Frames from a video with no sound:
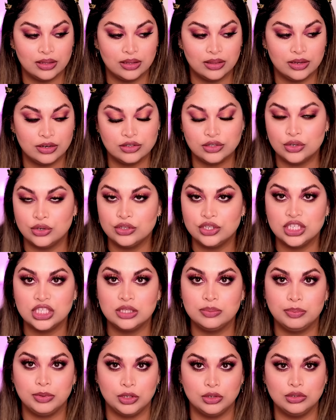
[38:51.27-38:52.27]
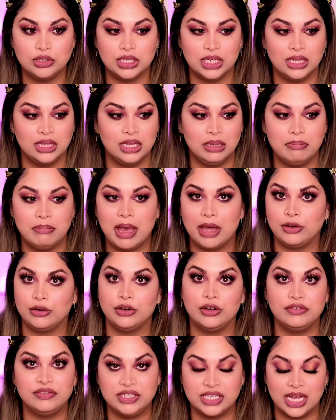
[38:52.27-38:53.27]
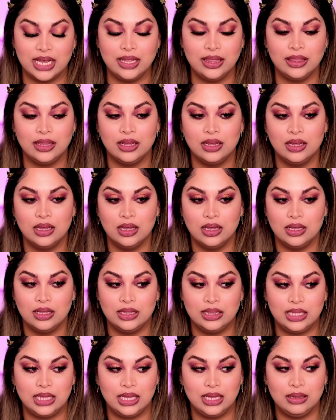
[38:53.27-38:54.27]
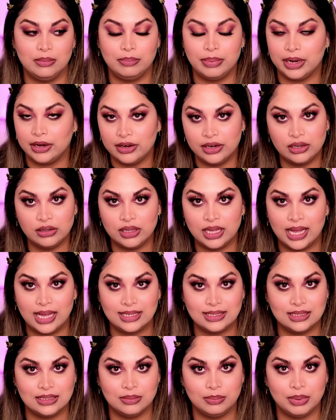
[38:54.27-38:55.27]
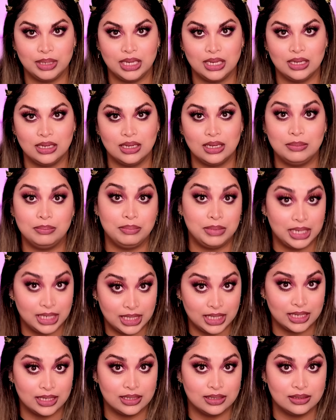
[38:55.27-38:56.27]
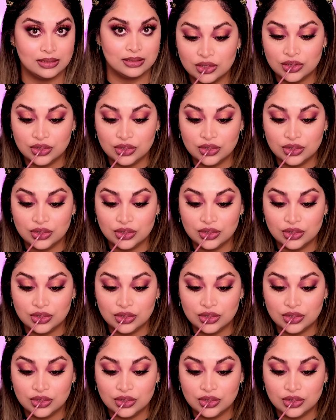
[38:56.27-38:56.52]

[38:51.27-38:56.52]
there's no dispute in the manner of death, the burial has to be immediate.